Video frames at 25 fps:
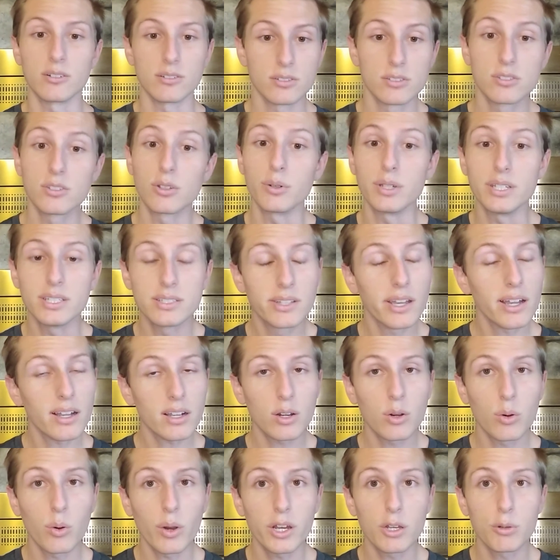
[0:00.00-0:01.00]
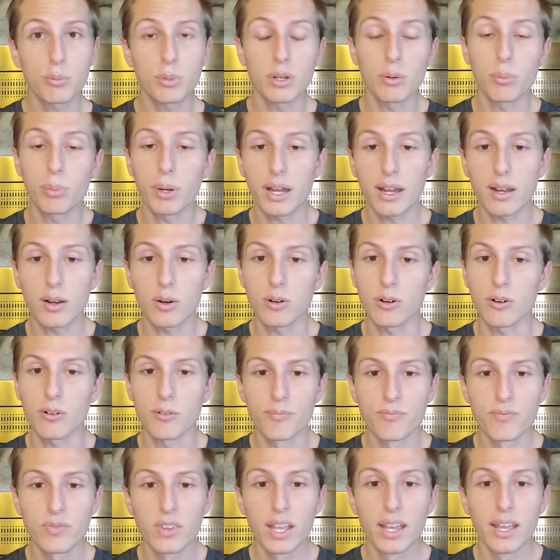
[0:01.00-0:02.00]
So he's got quite a bit of power.
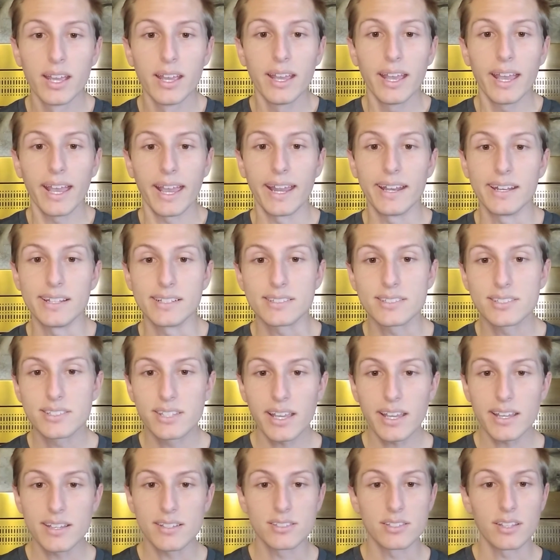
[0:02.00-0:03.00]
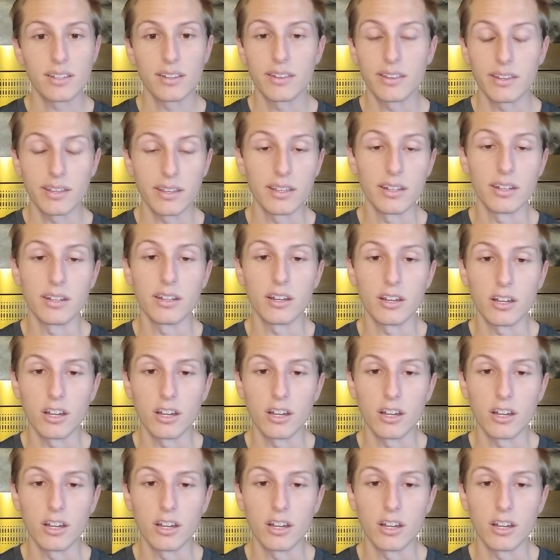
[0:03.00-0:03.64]
And it says in